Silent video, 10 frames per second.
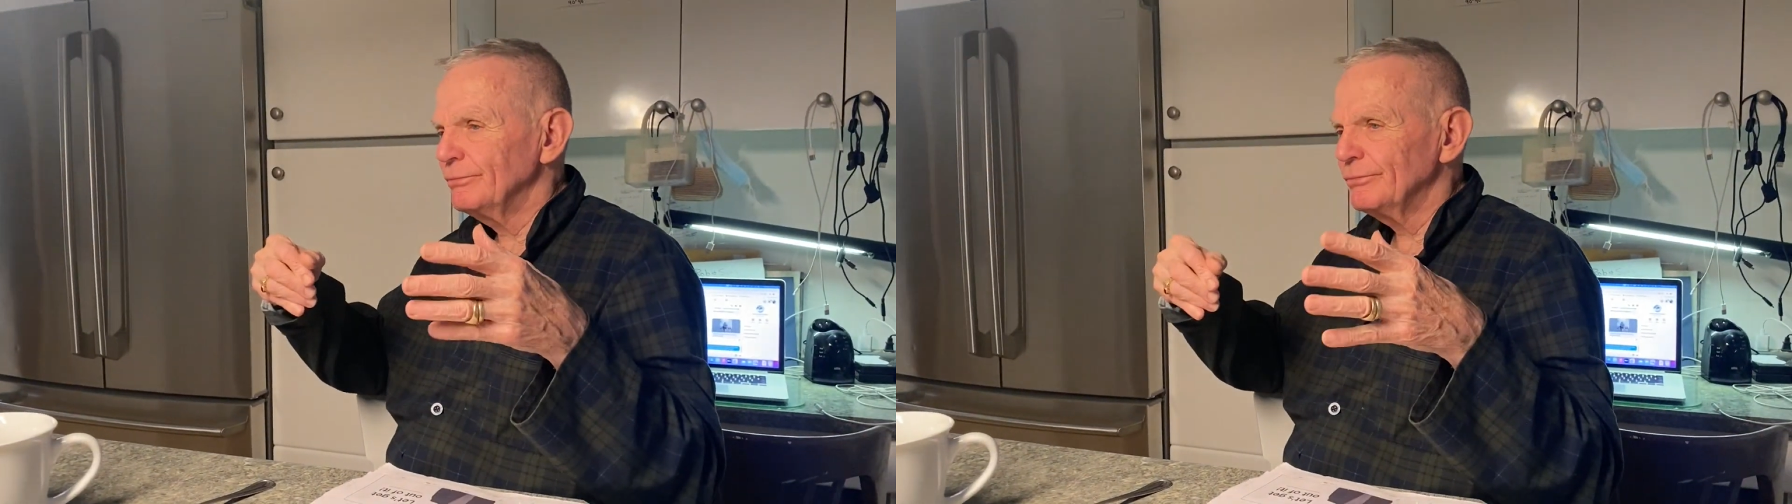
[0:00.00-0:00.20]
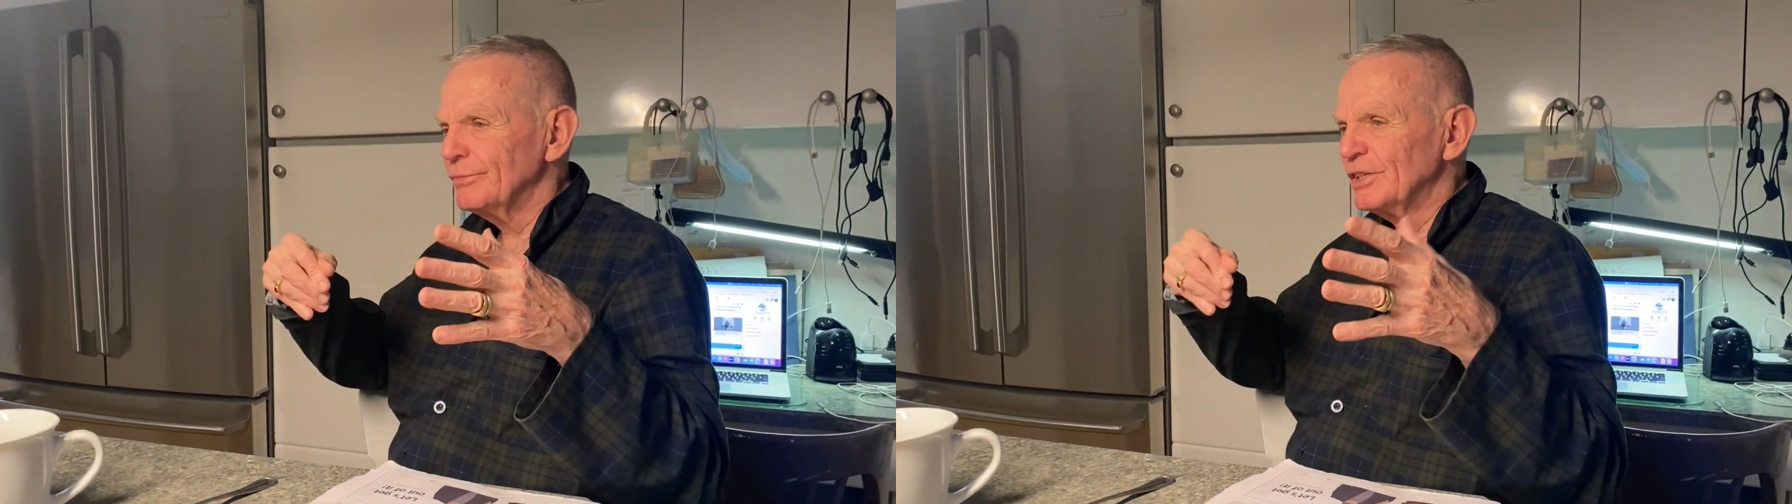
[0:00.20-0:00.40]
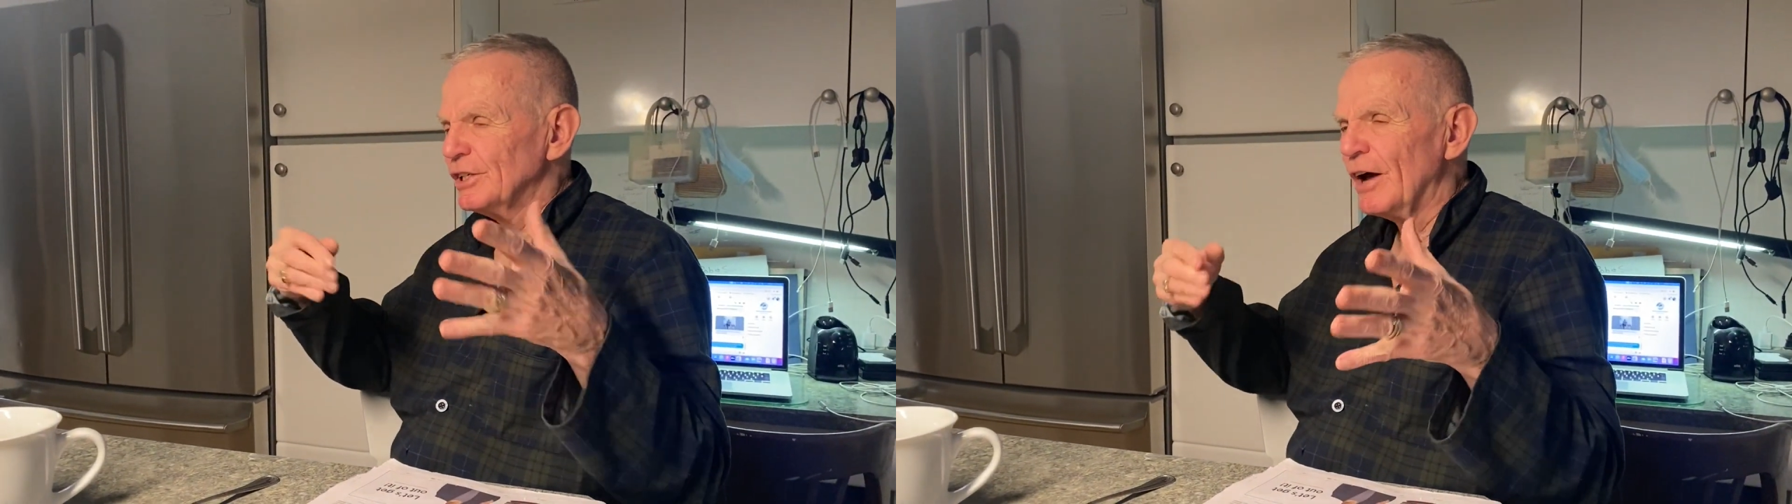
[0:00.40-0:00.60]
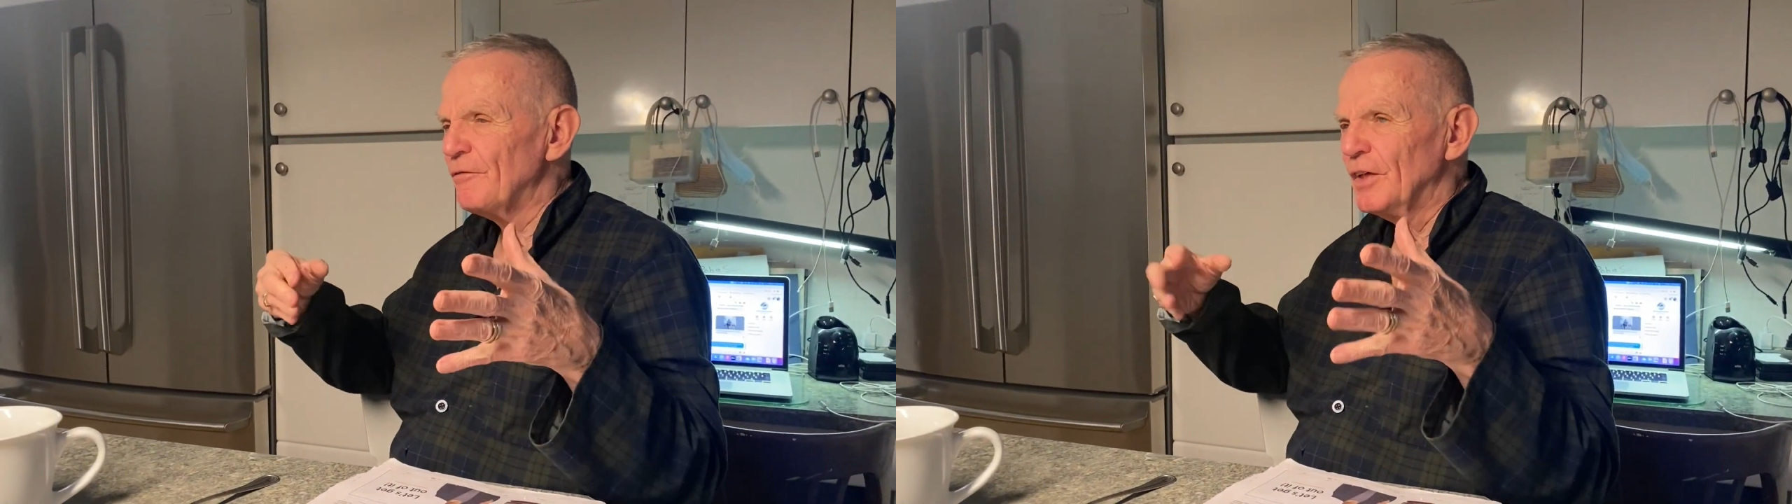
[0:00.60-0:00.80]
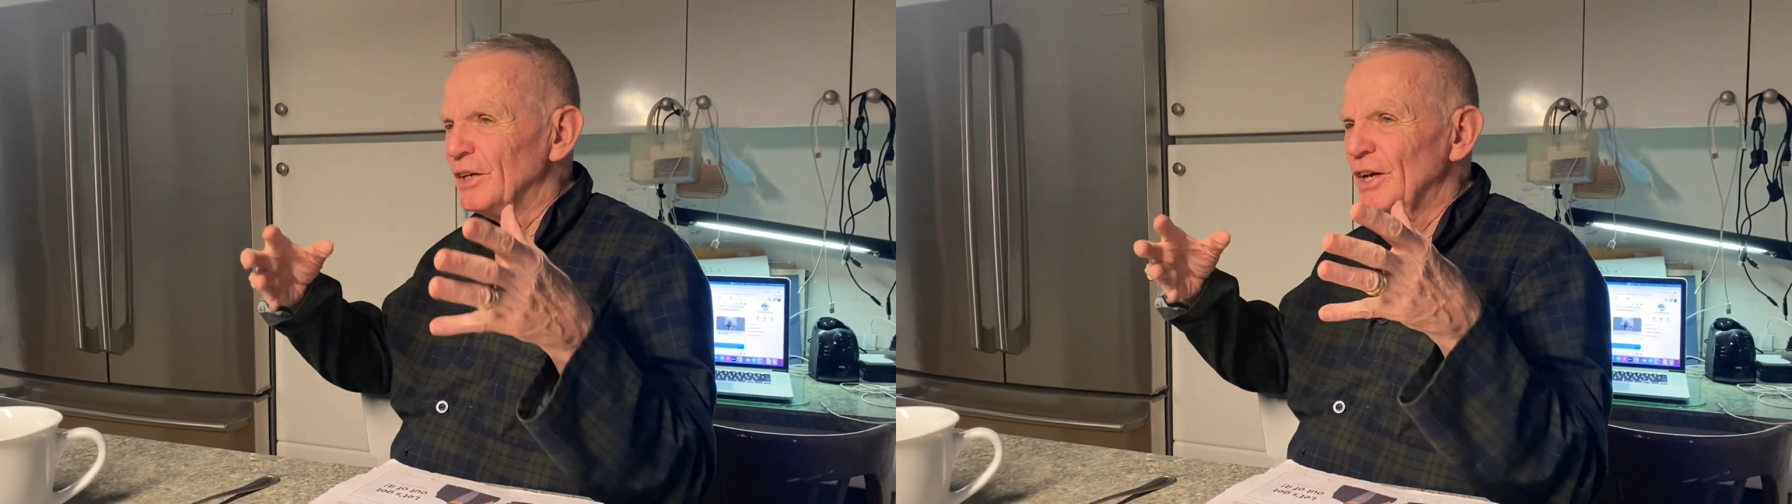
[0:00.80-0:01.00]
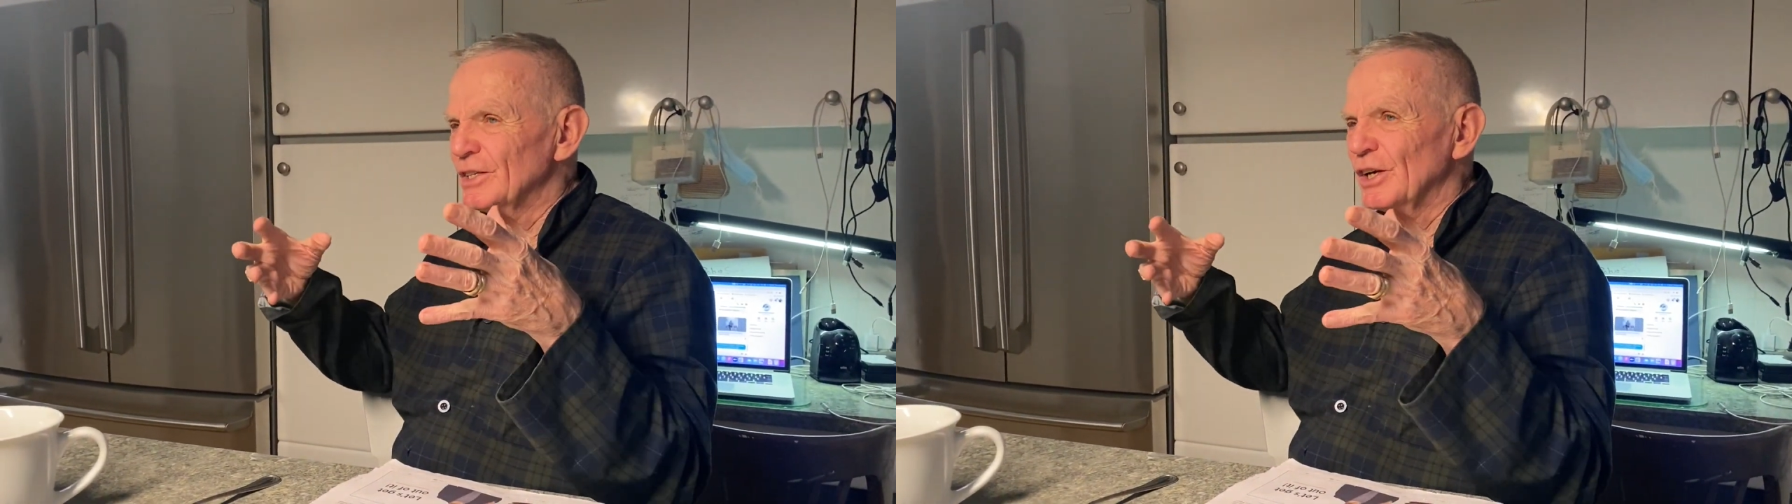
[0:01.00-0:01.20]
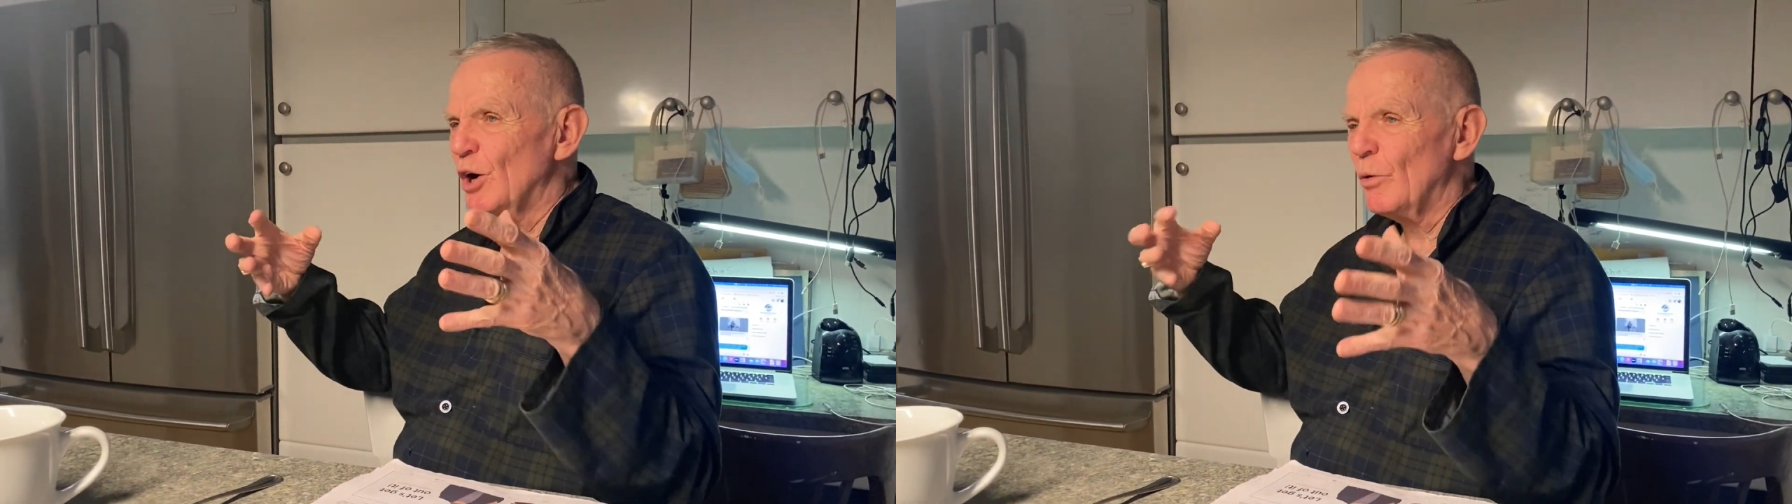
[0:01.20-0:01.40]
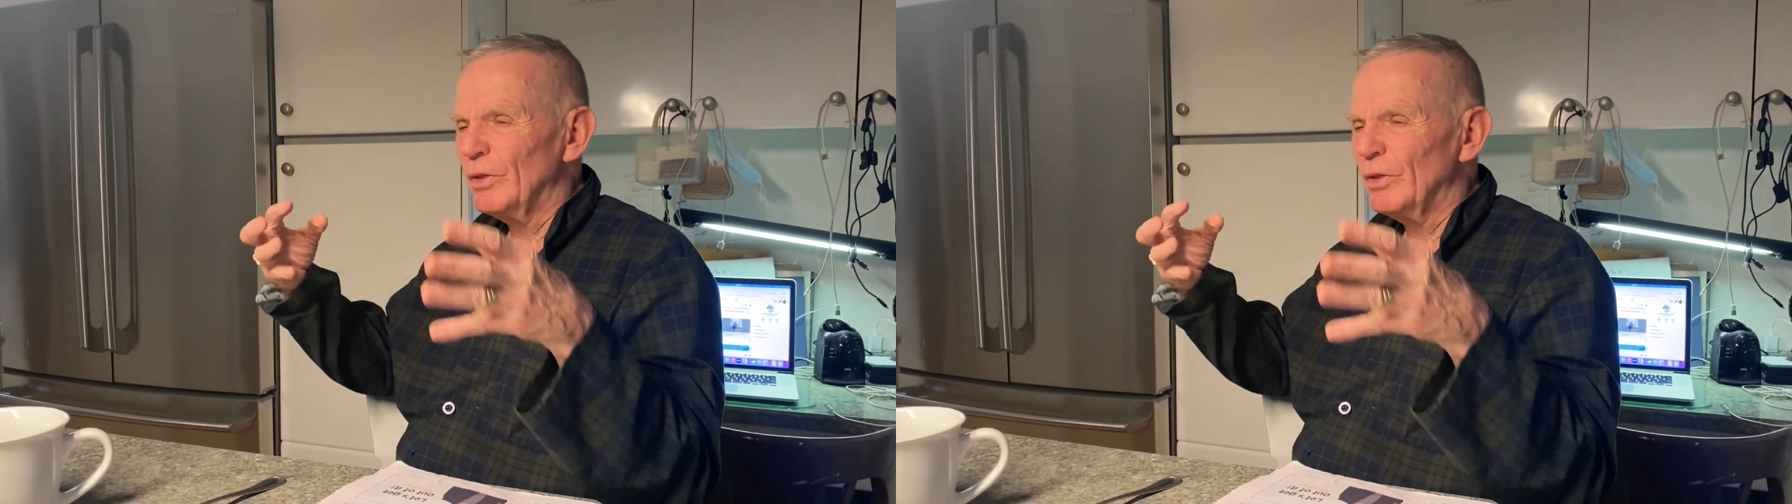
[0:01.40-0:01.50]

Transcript: stuff that doesn't go